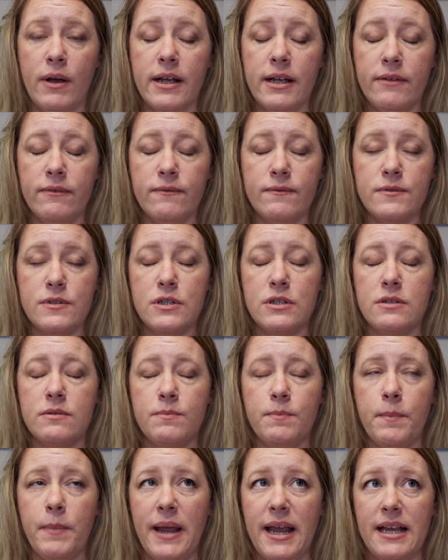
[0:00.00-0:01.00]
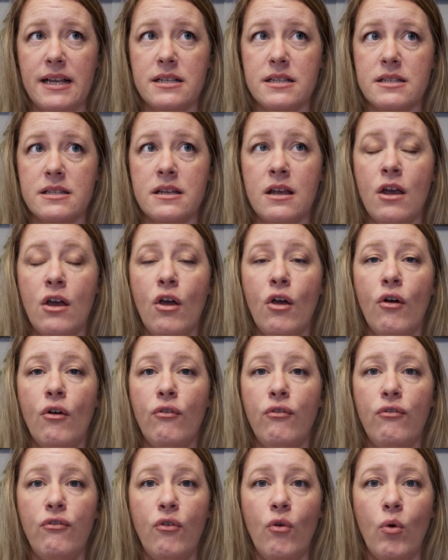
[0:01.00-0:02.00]
a space
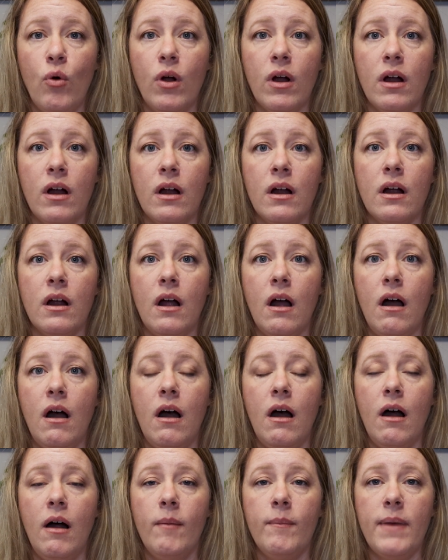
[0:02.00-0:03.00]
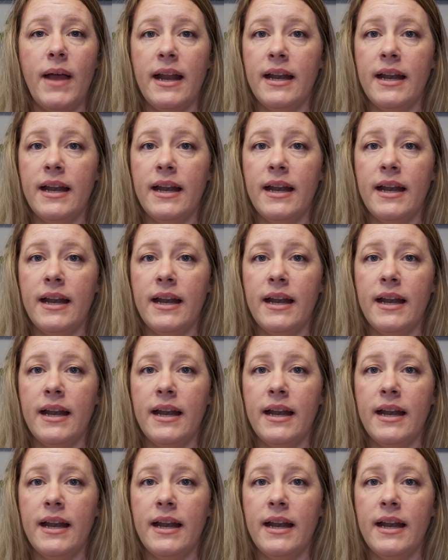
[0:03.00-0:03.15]
for um,